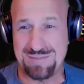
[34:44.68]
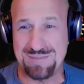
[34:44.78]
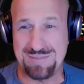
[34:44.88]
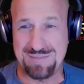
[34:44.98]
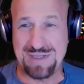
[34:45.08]

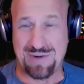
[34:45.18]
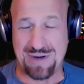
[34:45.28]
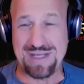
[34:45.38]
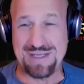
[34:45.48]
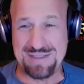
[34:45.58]

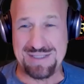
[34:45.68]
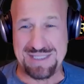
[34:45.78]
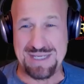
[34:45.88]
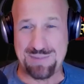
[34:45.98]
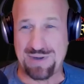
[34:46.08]
regarding the
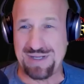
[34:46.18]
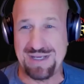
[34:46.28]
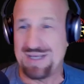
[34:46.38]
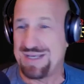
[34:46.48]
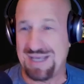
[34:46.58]
Tea Party,
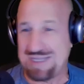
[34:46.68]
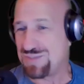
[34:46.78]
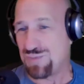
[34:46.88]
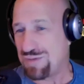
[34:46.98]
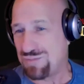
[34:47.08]
it's
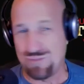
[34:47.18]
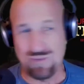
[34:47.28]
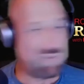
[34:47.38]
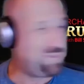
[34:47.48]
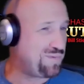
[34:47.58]
went
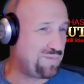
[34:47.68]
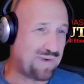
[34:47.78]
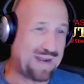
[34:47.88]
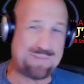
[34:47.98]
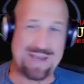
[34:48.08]

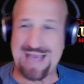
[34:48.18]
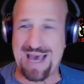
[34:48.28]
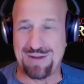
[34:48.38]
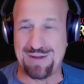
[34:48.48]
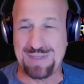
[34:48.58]
right back
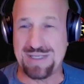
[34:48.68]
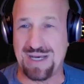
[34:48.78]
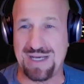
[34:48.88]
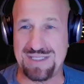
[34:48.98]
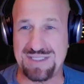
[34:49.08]
out
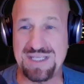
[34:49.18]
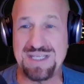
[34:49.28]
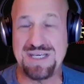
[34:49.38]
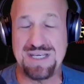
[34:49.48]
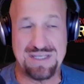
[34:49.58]
because
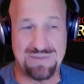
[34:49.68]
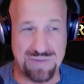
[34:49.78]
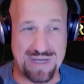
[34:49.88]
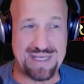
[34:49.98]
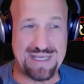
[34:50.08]

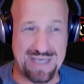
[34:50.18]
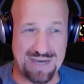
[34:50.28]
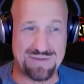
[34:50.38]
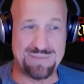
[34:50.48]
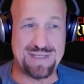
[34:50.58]
running
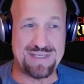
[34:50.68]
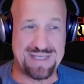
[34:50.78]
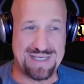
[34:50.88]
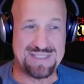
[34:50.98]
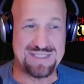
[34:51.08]
government
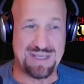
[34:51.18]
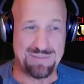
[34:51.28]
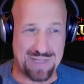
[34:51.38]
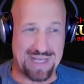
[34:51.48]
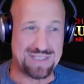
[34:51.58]
is
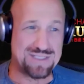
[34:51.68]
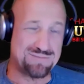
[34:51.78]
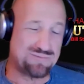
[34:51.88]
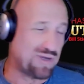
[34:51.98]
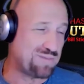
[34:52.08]
complex.
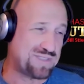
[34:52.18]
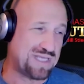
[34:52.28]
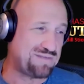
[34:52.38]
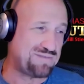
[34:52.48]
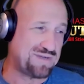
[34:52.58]
Trump said
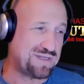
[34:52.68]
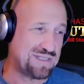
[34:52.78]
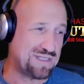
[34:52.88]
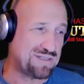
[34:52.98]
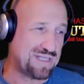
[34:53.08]
it very
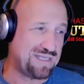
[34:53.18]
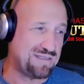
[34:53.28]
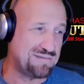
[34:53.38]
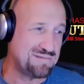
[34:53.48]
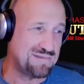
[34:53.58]
clearly.
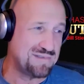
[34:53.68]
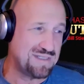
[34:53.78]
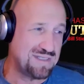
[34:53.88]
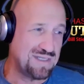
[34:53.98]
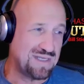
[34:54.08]

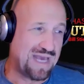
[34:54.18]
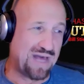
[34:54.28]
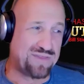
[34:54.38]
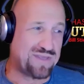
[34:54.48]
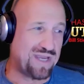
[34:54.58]

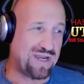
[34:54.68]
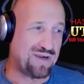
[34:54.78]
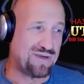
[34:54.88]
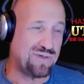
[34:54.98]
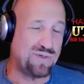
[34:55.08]

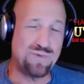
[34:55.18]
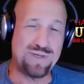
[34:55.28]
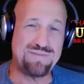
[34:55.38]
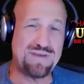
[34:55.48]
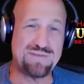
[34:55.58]
Healthcare, who would
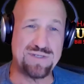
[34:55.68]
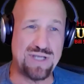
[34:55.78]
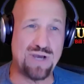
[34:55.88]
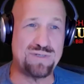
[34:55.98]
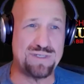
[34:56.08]
have ever
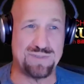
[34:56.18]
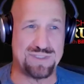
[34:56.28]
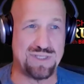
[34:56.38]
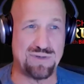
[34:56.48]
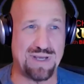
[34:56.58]
known it was
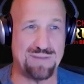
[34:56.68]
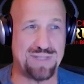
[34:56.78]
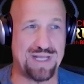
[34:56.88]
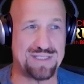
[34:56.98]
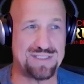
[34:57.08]
so complex?